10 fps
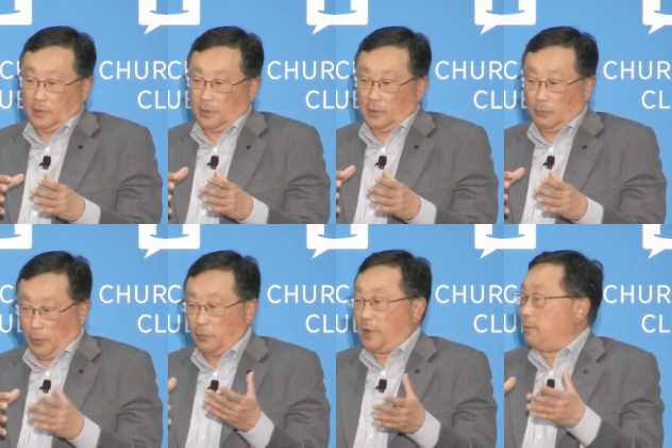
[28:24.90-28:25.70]
it, uh,
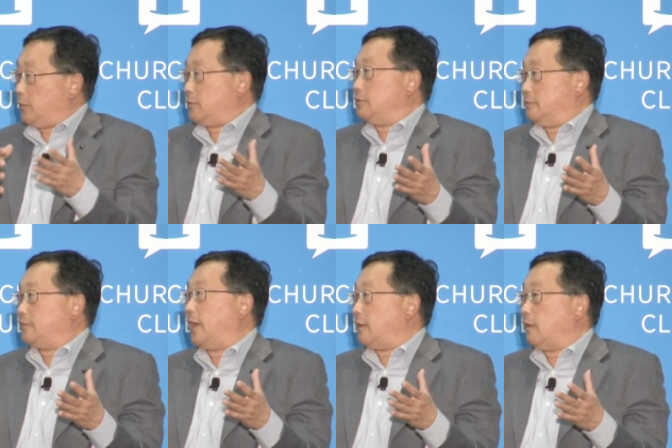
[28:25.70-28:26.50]
we were able to
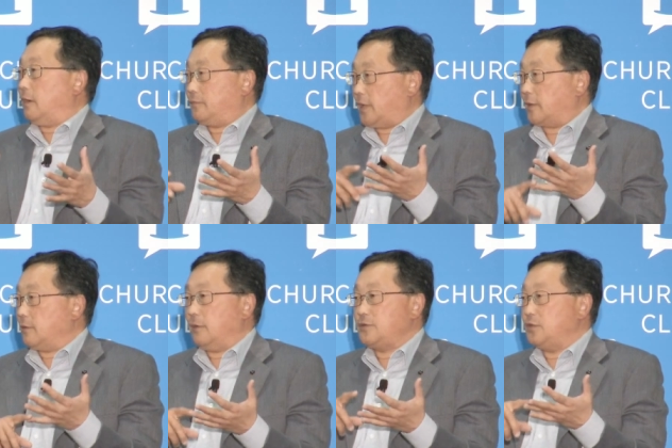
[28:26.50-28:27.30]
fend it off,
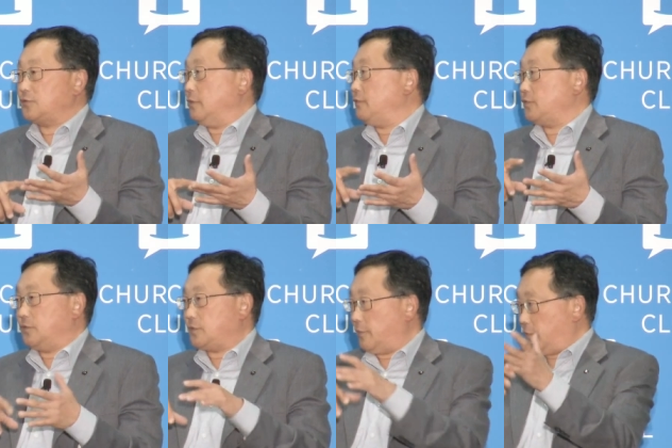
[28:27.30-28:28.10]
technology,
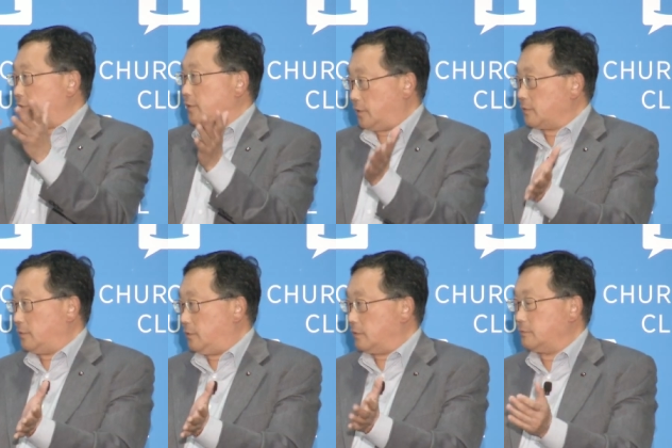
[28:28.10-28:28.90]
services, everything that,
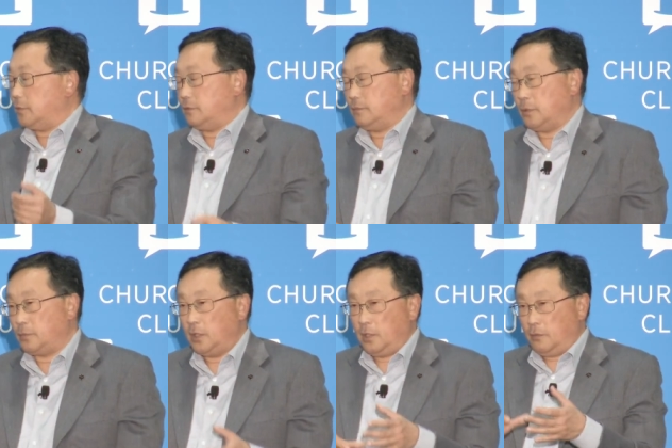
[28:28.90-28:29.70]
you know, uh,
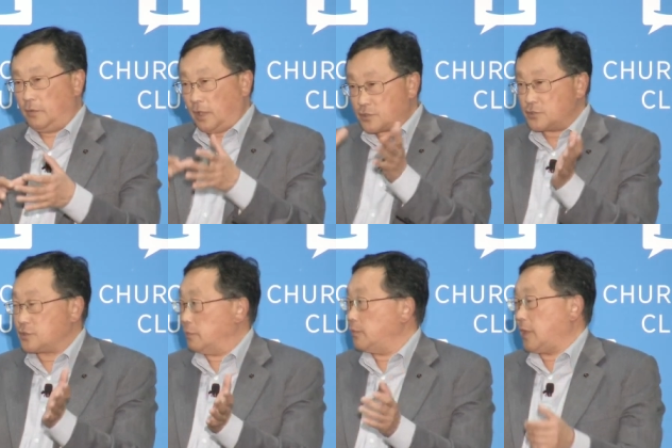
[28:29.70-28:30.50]

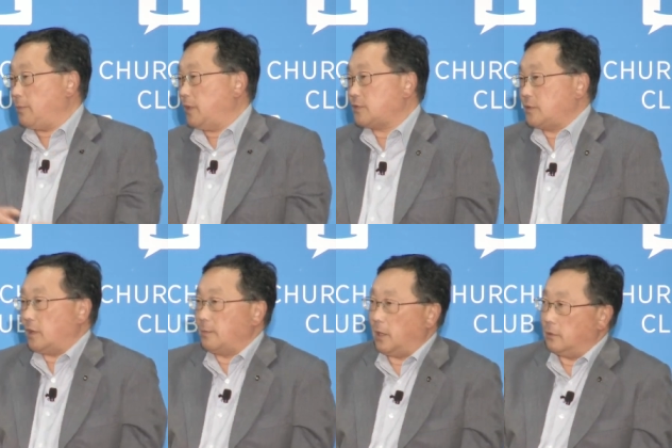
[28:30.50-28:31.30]
relationship with that. But it's
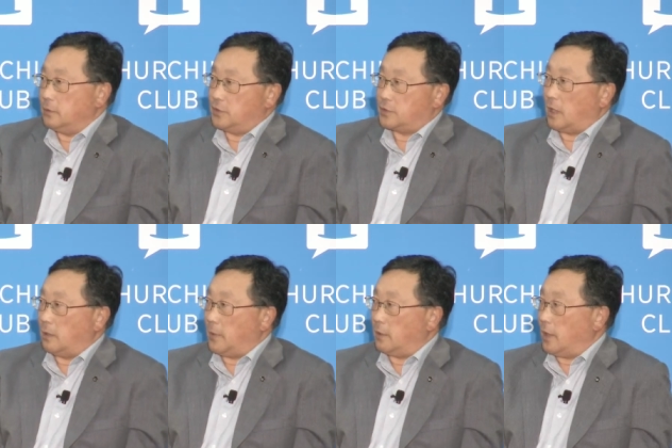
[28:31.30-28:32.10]
not about, it's not
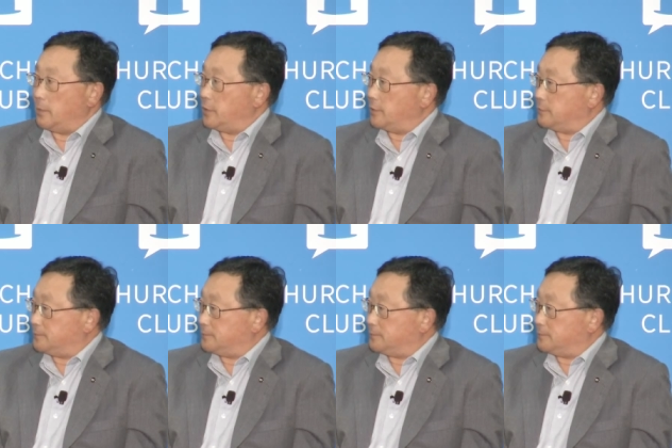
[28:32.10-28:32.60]
about lobbying.